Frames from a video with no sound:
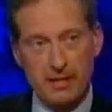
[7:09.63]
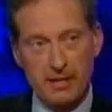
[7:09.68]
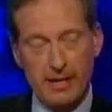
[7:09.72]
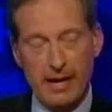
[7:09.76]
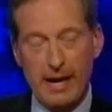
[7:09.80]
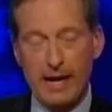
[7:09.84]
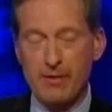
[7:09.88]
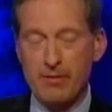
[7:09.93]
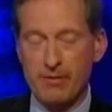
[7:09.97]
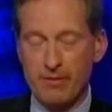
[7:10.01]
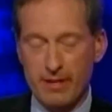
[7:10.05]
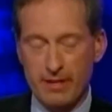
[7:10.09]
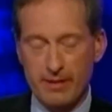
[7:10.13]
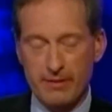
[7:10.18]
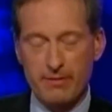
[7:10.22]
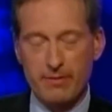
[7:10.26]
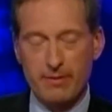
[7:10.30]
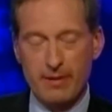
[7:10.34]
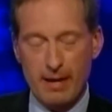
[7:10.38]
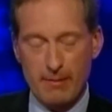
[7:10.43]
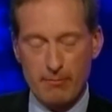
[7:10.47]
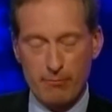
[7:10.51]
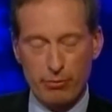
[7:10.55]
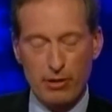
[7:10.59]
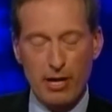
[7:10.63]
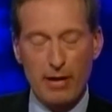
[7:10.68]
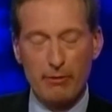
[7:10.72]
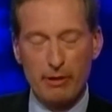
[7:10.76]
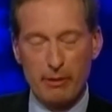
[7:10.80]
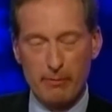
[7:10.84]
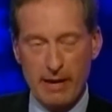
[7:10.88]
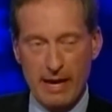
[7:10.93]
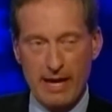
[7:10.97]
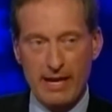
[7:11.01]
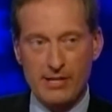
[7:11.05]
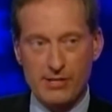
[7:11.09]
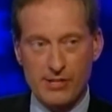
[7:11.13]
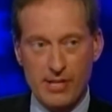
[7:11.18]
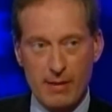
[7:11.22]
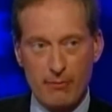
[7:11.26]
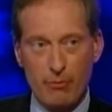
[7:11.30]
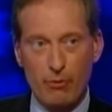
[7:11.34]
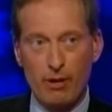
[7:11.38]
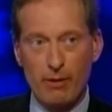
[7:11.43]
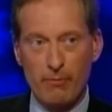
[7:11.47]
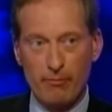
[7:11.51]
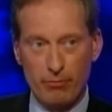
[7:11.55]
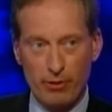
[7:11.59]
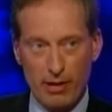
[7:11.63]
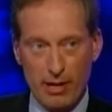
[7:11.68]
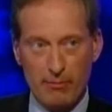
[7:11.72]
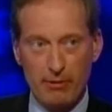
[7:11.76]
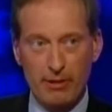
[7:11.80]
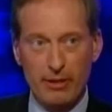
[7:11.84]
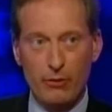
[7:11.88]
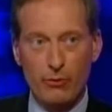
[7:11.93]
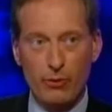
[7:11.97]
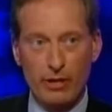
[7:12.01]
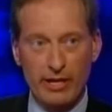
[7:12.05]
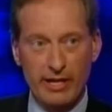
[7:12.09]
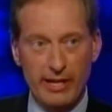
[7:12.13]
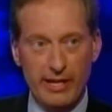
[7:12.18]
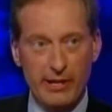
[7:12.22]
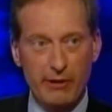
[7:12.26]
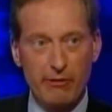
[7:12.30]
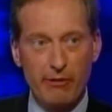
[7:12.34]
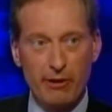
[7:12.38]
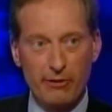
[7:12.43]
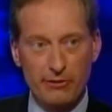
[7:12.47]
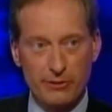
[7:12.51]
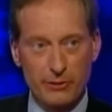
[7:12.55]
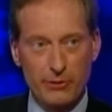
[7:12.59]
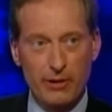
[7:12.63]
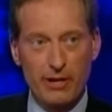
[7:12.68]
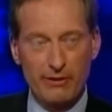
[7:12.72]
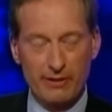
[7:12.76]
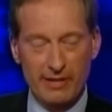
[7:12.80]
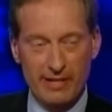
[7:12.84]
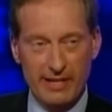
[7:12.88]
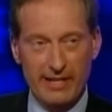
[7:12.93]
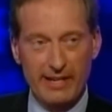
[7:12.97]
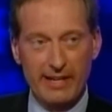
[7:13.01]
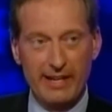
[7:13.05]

I think I'm probably a bad example. I'm probably quite a hero to al-Qaeda.